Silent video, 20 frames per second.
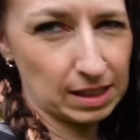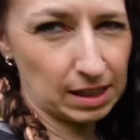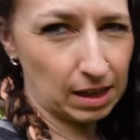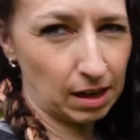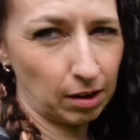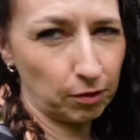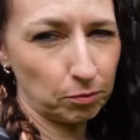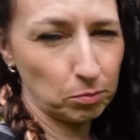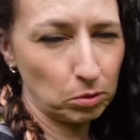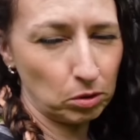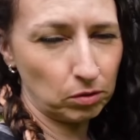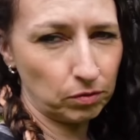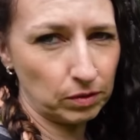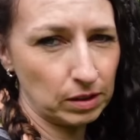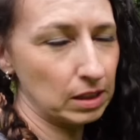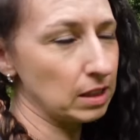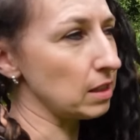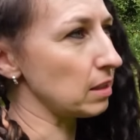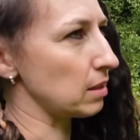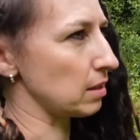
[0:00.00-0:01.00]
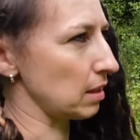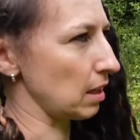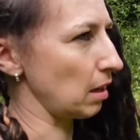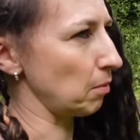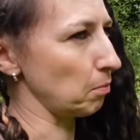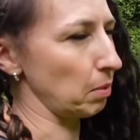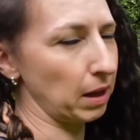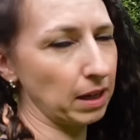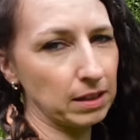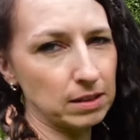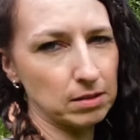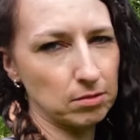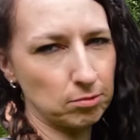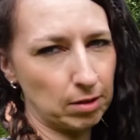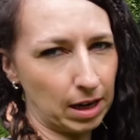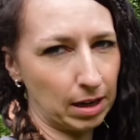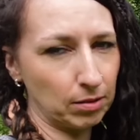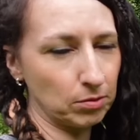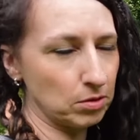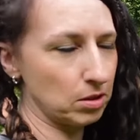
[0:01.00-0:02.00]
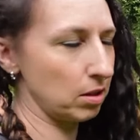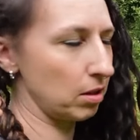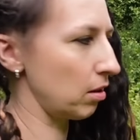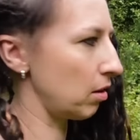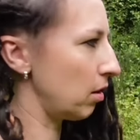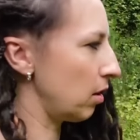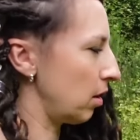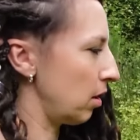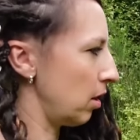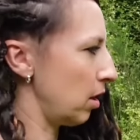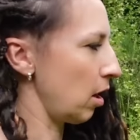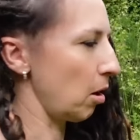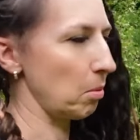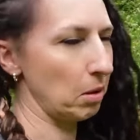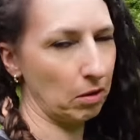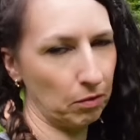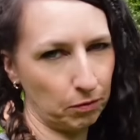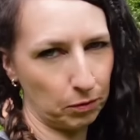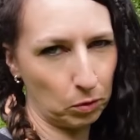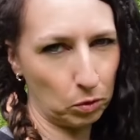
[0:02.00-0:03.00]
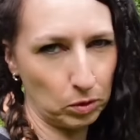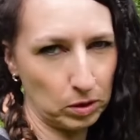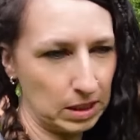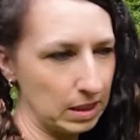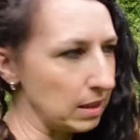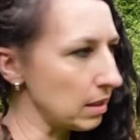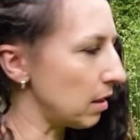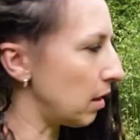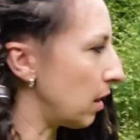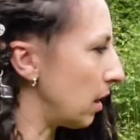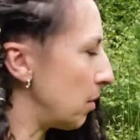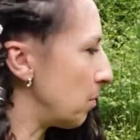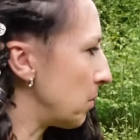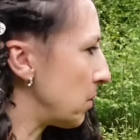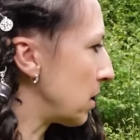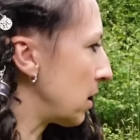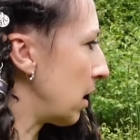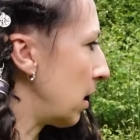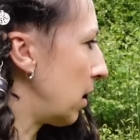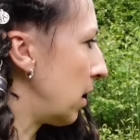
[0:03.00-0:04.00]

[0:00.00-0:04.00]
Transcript: I've moved these tent pegs round about 40 times.